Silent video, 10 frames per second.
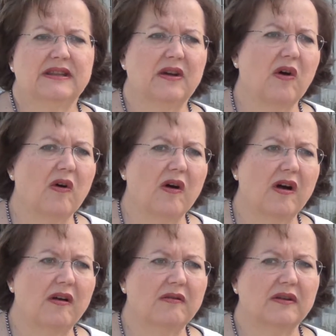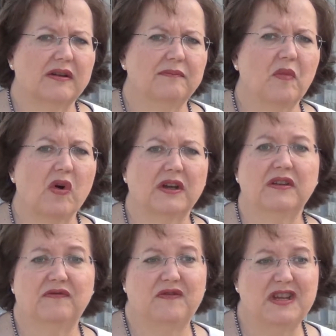There are more
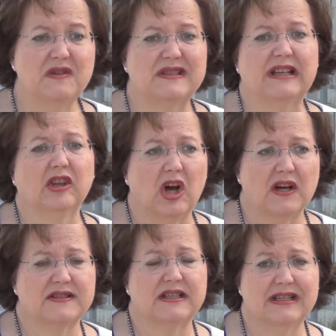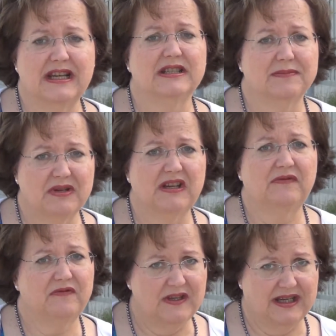confusing laws that need to
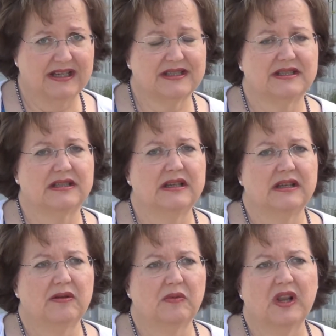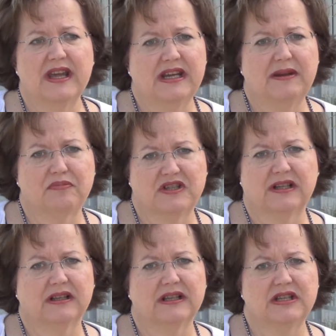be fixed, relating
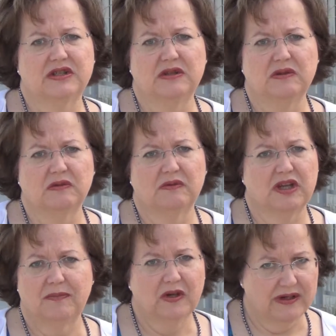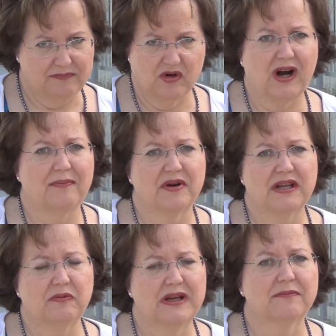particularly to community
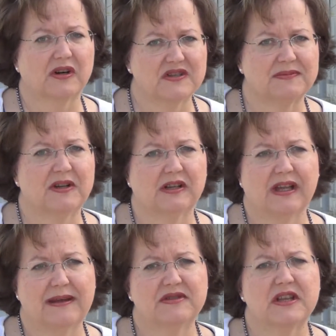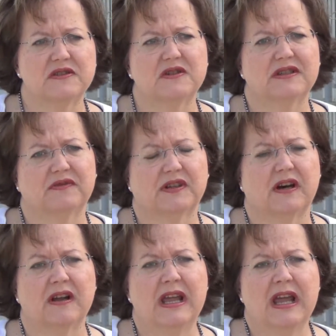property reimbursement claims. Those are
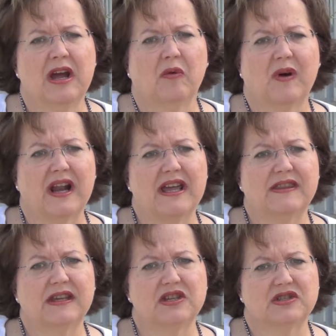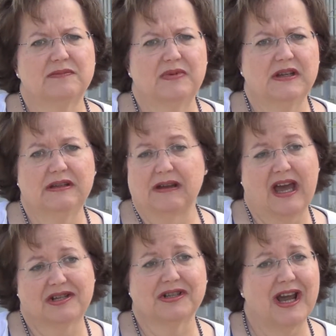difficult. What I think it should be,
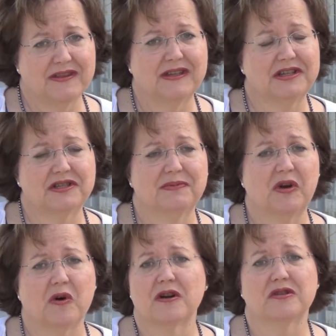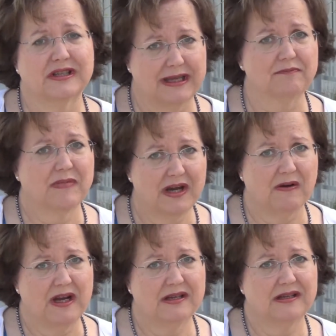I think it should be harder to get
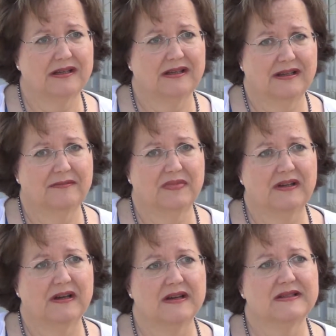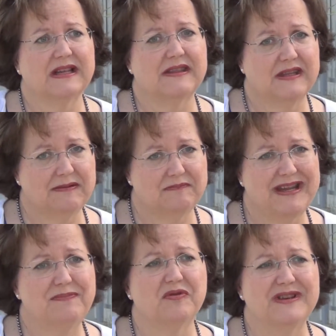married, because I think
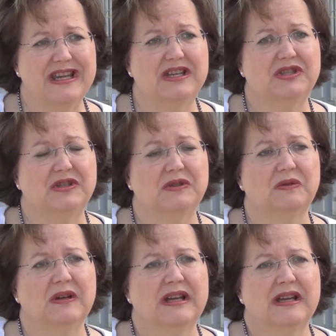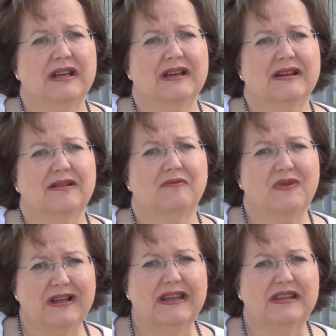people need to
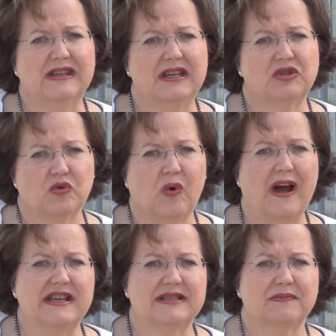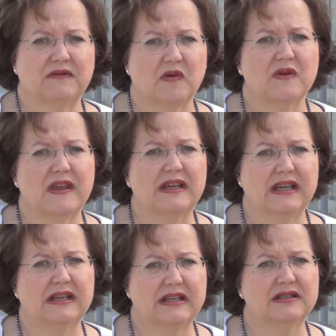really think twice before they
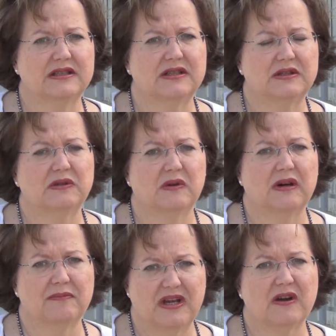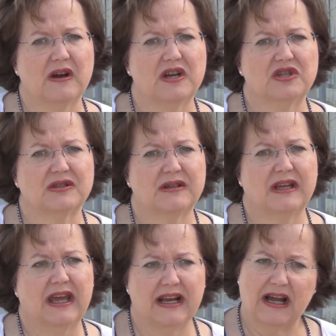get into a marriage.
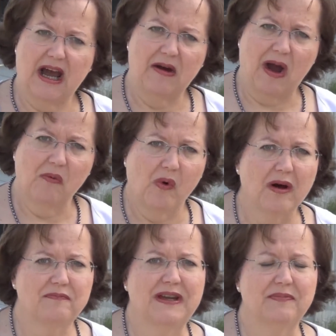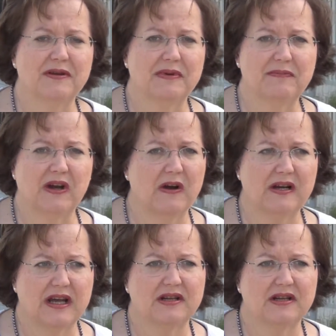And I want people to be married.